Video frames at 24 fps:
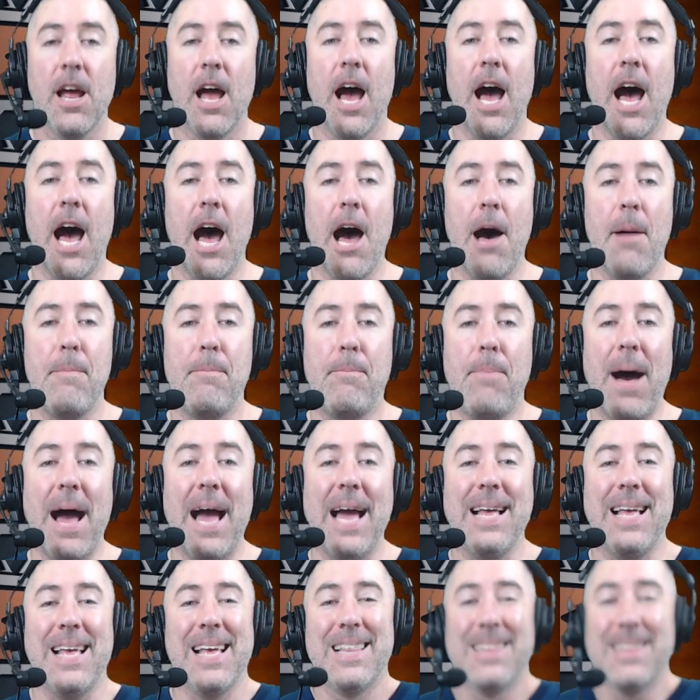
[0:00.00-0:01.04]

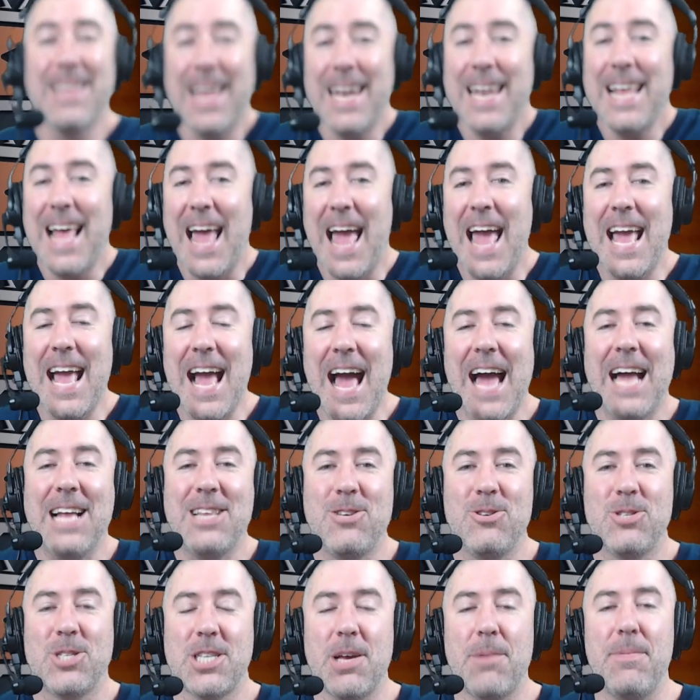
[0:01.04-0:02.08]
by letting AI
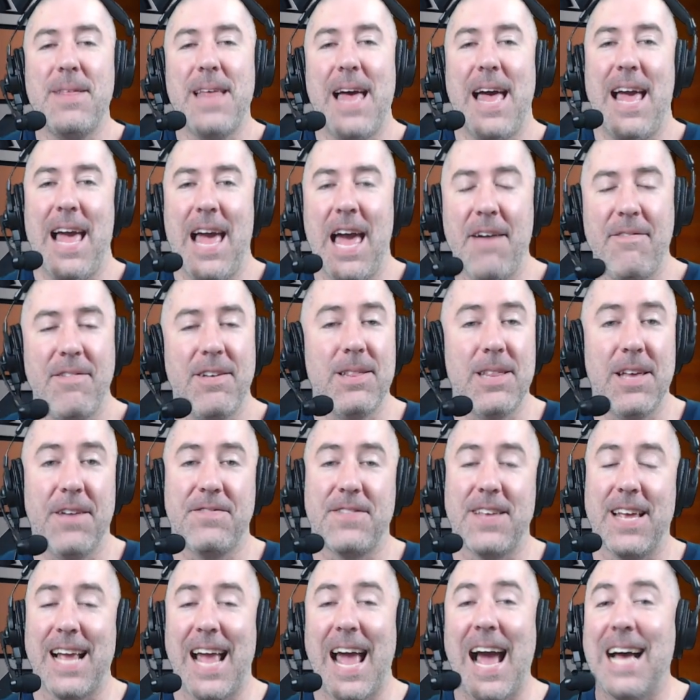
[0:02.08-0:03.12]
do some of that heavy lifting.